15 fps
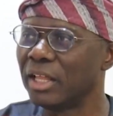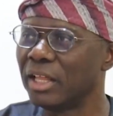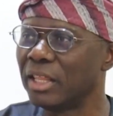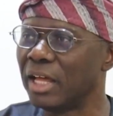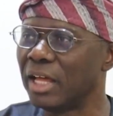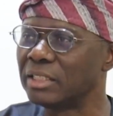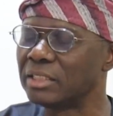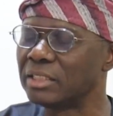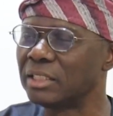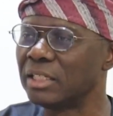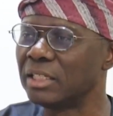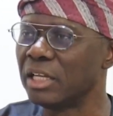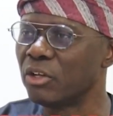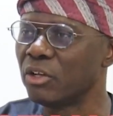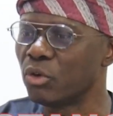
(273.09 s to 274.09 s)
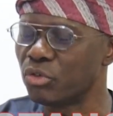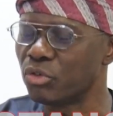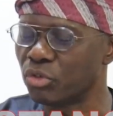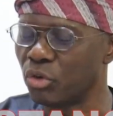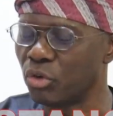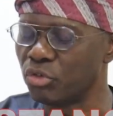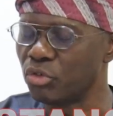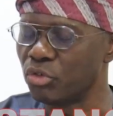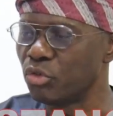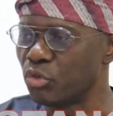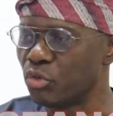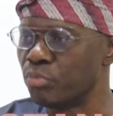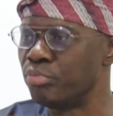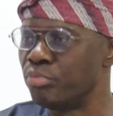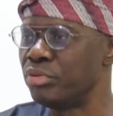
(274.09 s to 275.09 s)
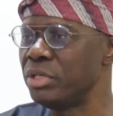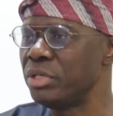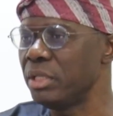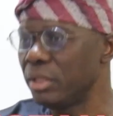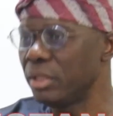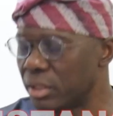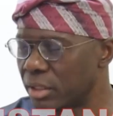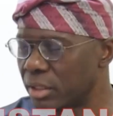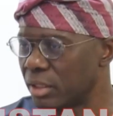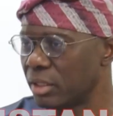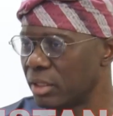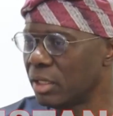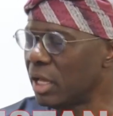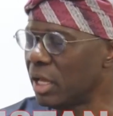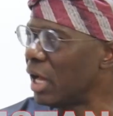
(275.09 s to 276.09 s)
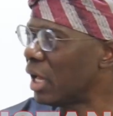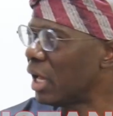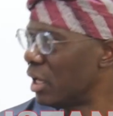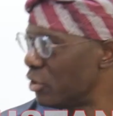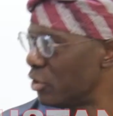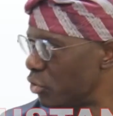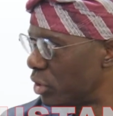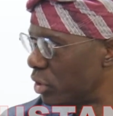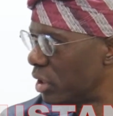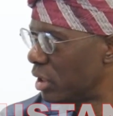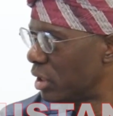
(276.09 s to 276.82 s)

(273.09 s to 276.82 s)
that Lagos continues to breathe our country,